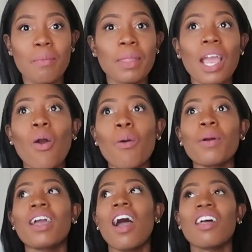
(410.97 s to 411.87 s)
I'm like, oh
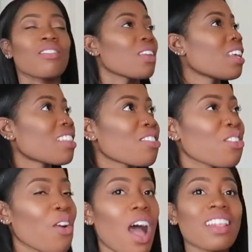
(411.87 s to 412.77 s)
my gosh, there's
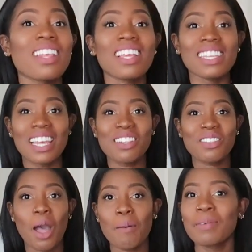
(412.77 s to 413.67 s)
a Ross. Let's
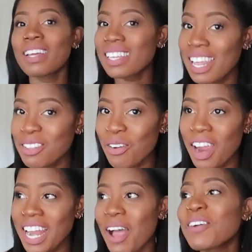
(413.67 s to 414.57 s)
stop. Let's go
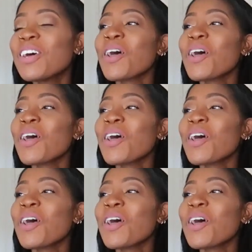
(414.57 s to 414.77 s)
right now.